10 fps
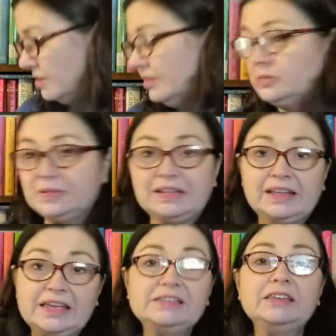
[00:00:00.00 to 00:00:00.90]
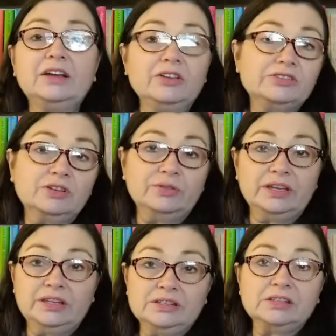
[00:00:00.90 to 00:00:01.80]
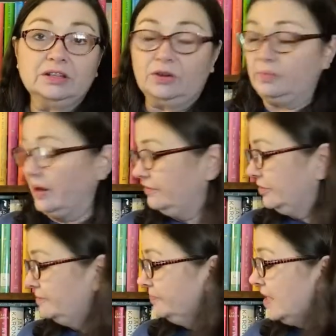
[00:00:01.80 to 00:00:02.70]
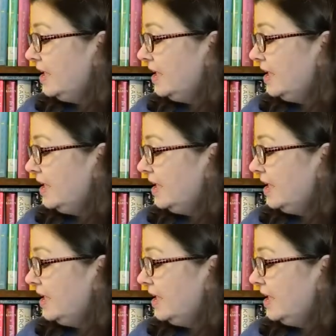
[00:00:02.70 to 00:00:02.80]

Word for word: Elizabeth Lynn Casey also is Laura Bradford.